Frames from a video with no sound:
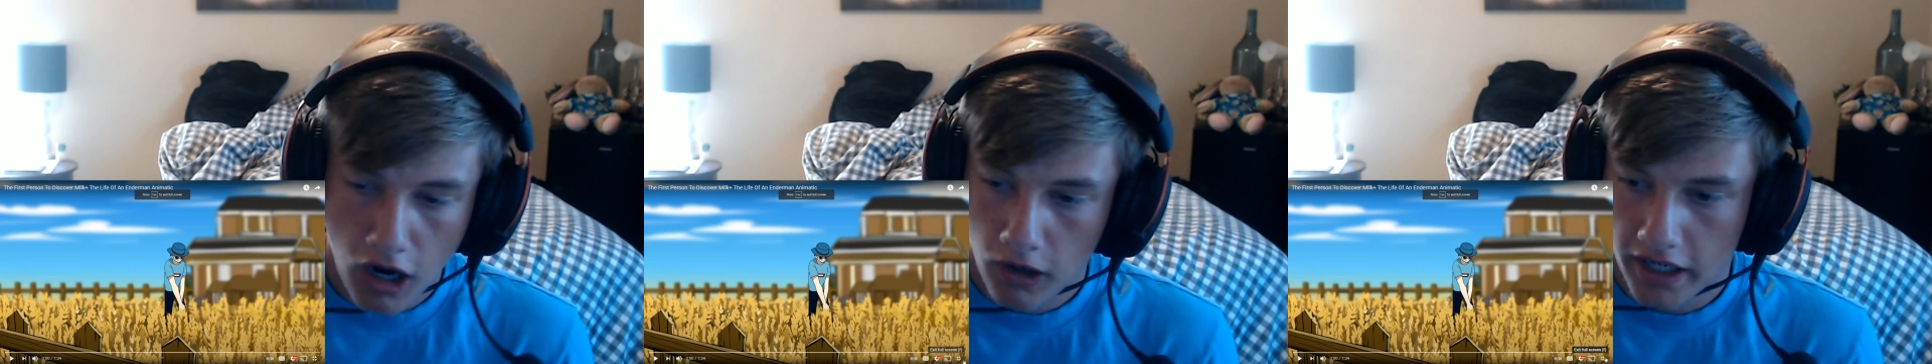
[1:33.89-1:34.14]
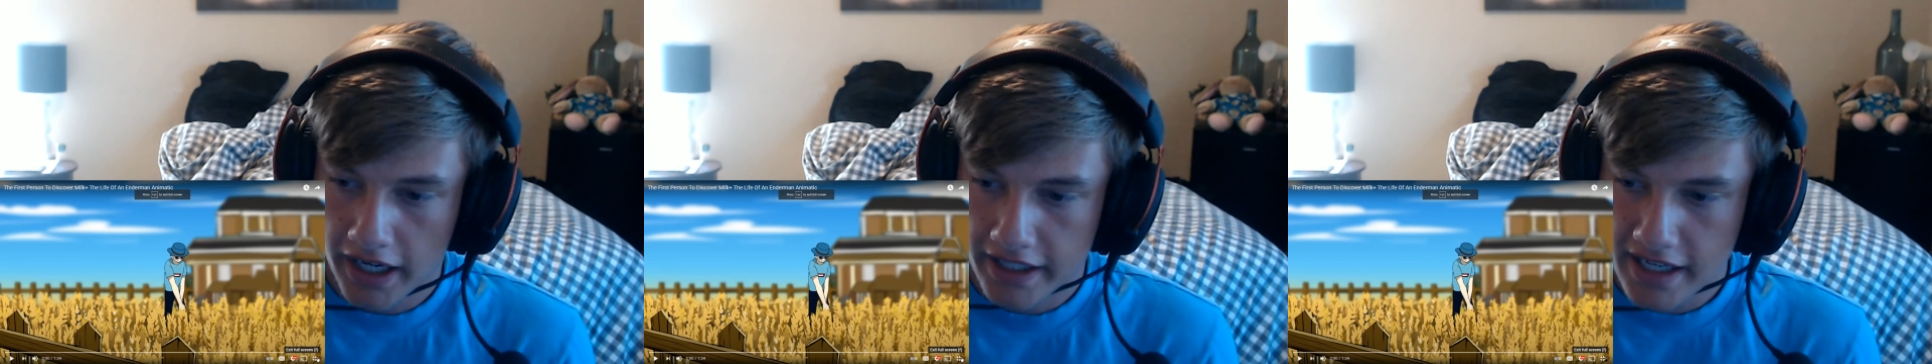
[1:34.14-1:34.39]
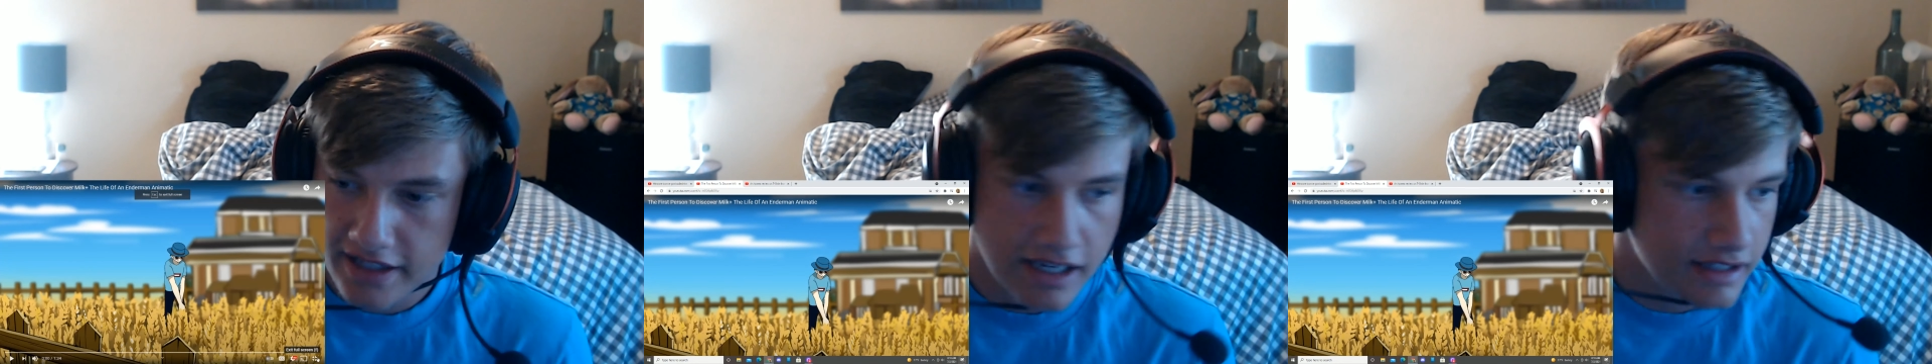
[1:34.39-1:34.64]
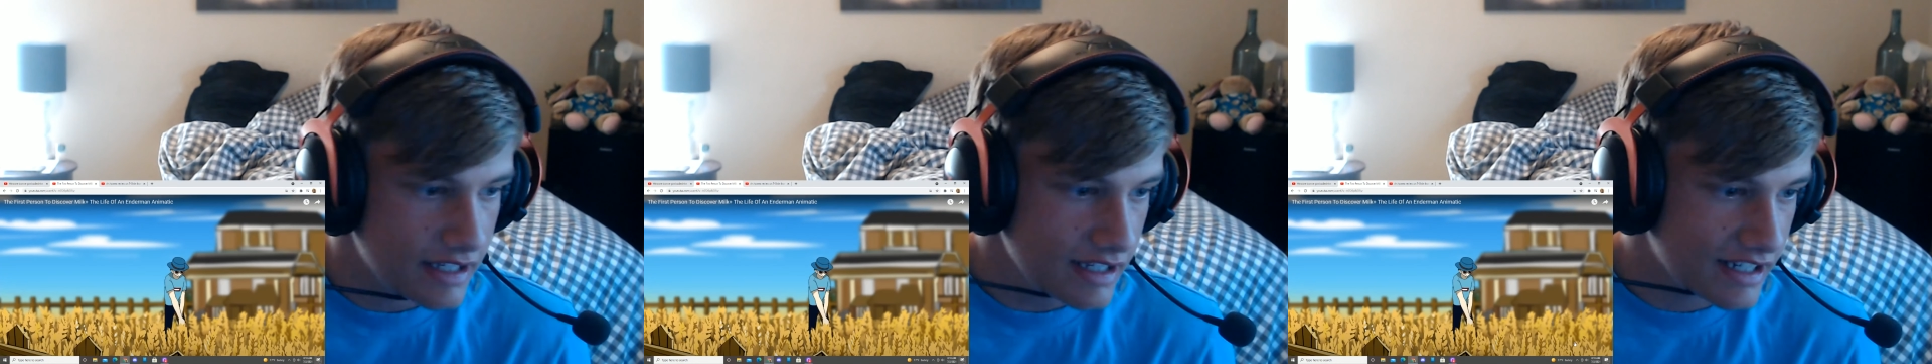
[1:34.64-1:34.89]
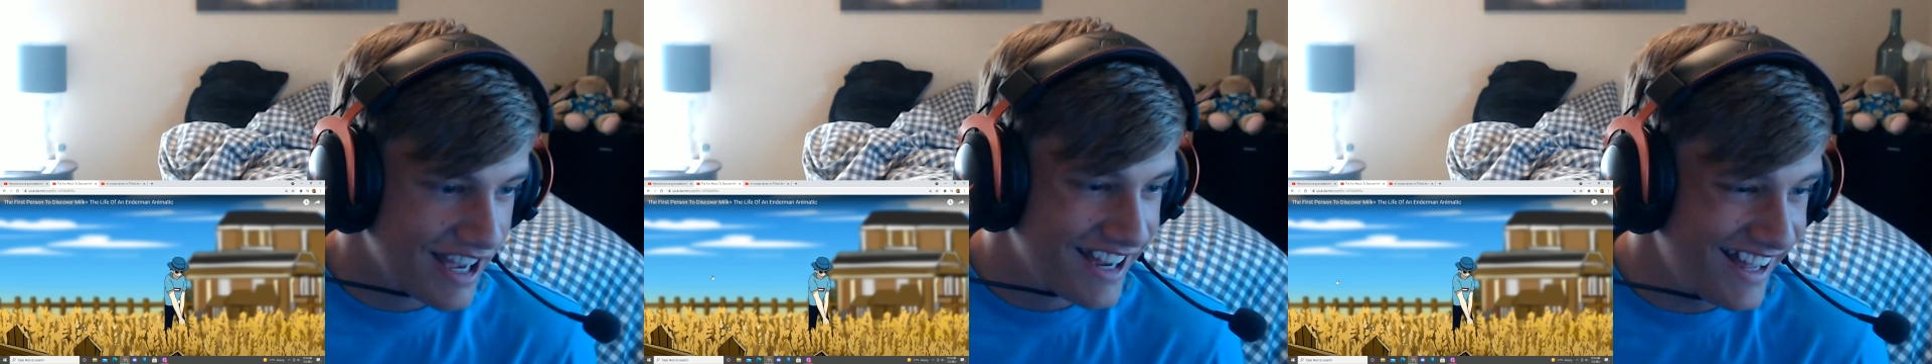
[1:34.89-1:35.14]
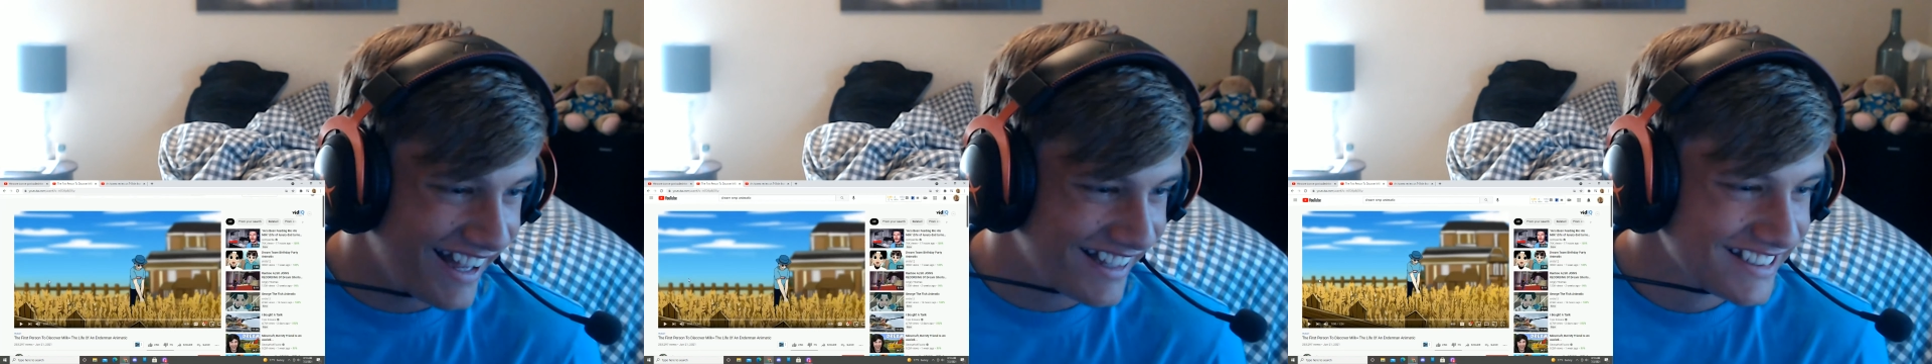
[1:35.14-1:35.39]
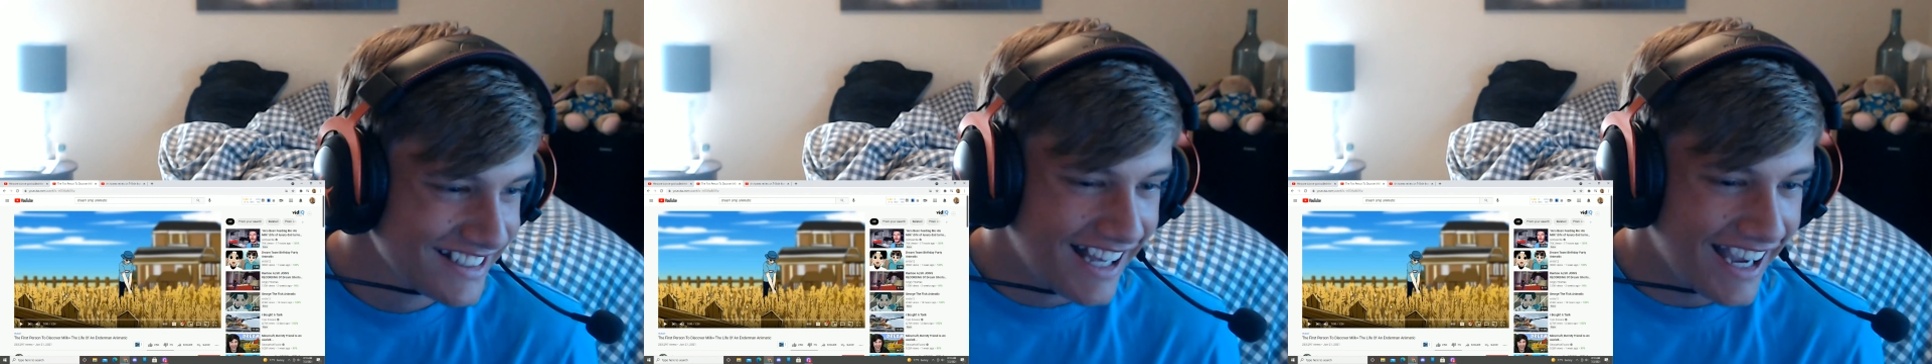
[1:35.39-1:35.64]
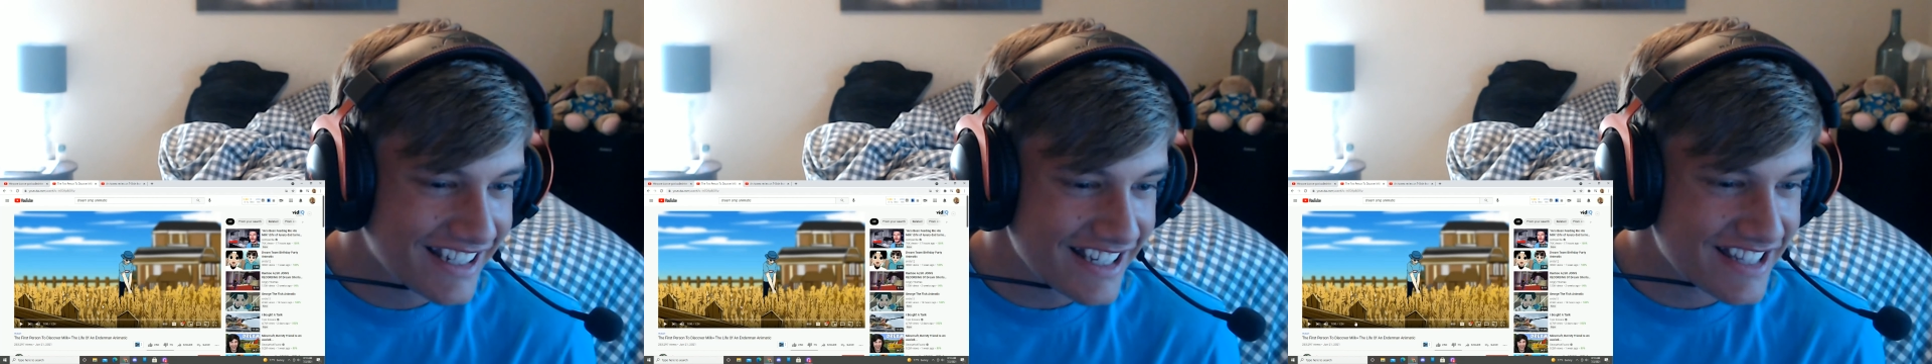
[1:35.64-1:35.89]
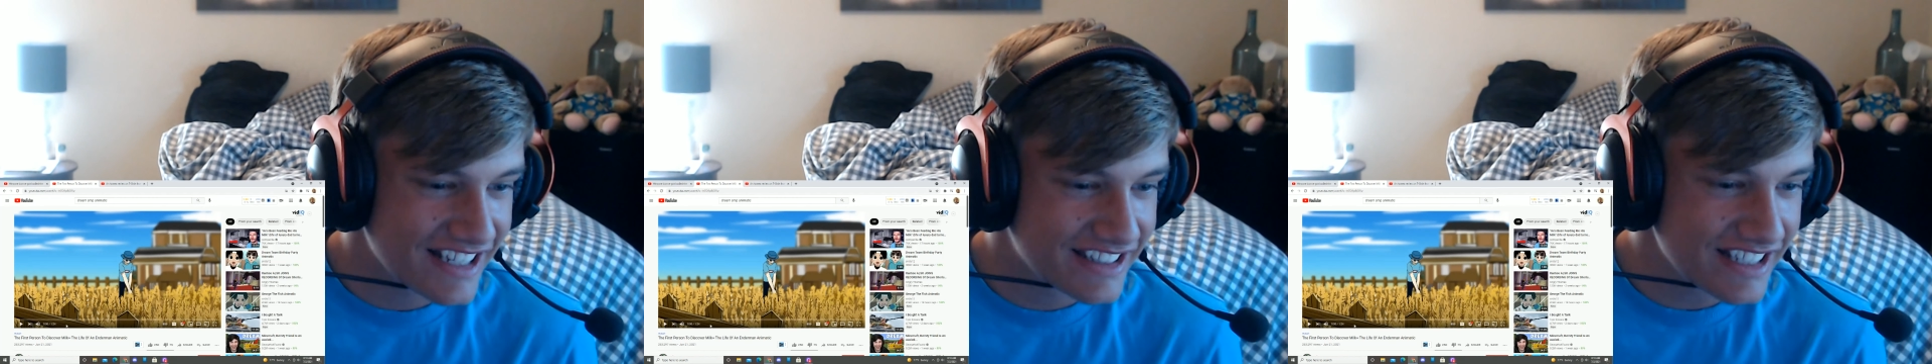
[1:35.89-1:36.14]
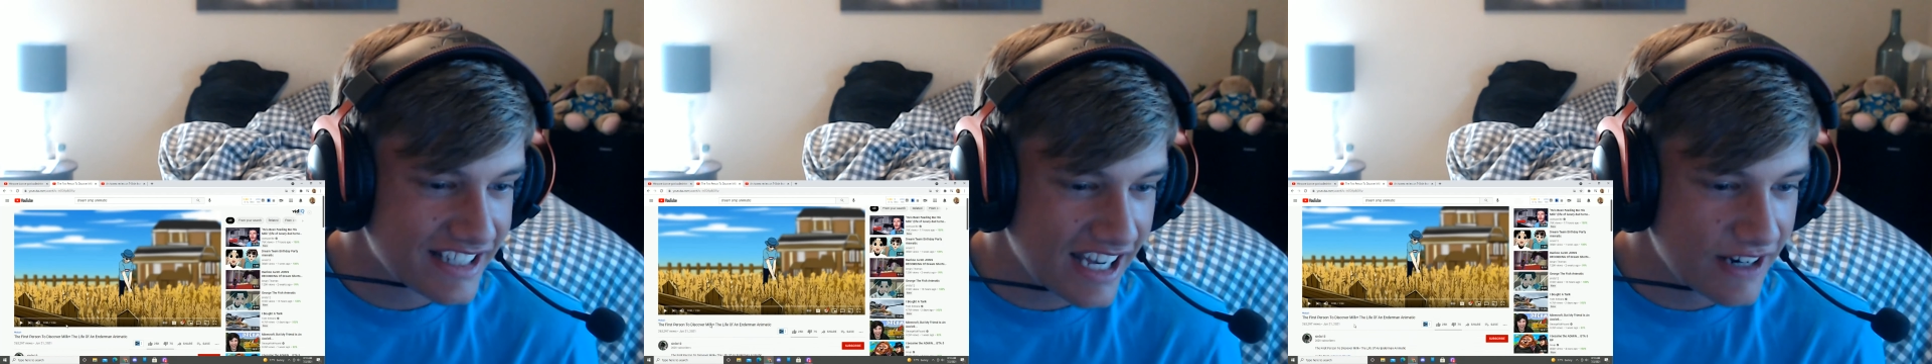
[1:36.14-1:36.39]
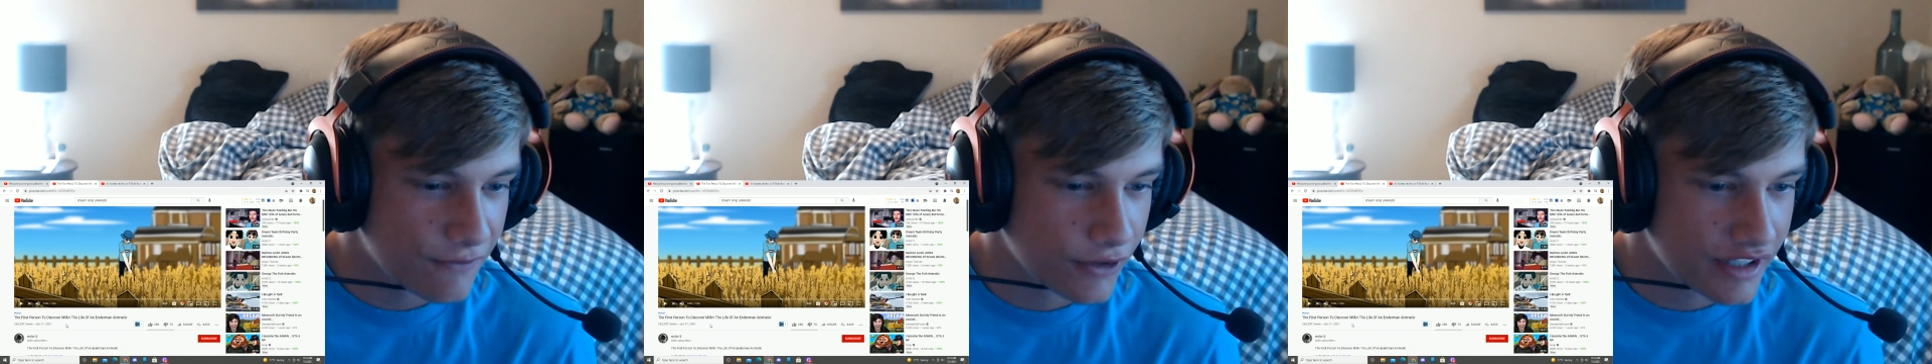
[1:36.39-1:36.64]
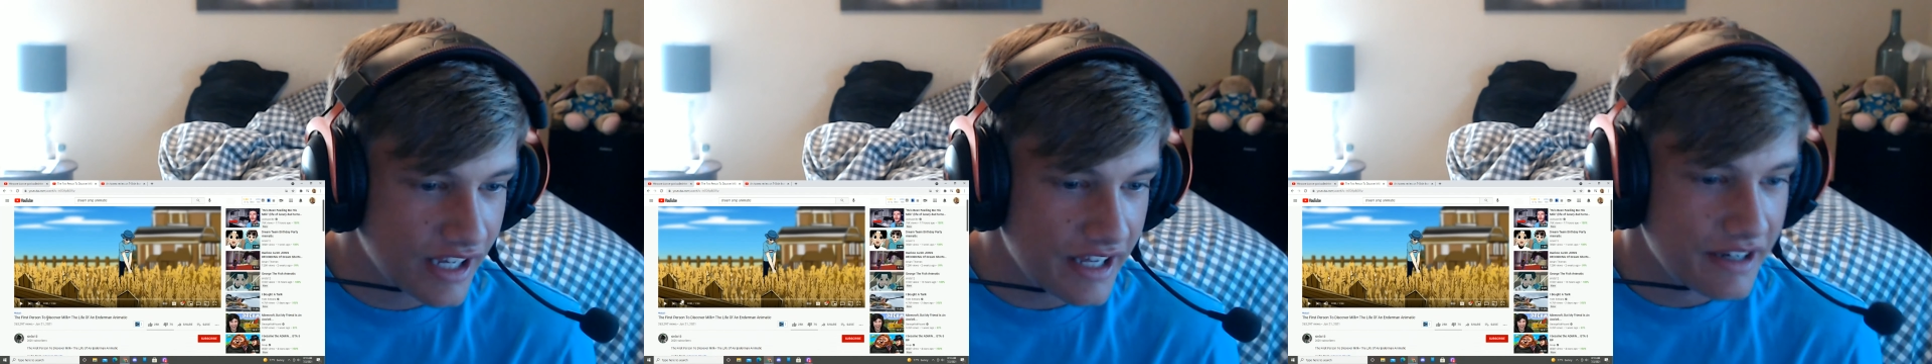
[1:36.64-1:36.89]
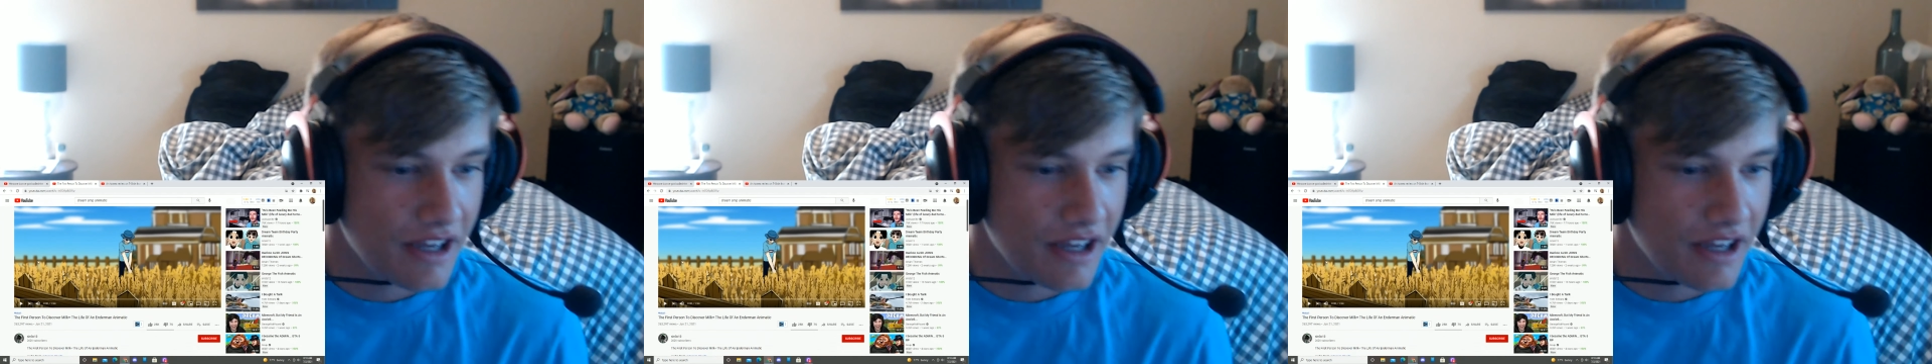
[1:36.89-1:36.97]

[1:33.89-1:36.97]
and I guess I did kind of forget.